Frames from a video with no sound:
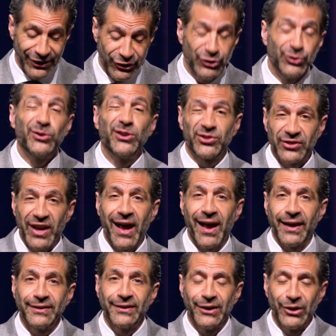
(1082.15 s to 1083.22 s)
You
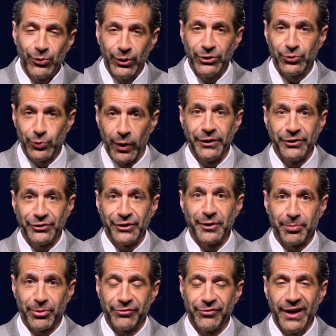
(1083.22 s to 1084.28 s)
decide which one is going
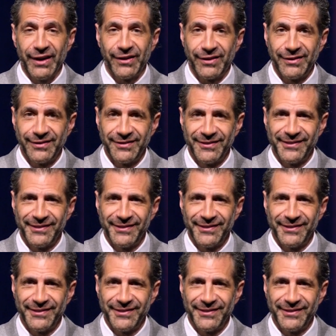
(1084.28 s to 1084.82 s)
to prevail.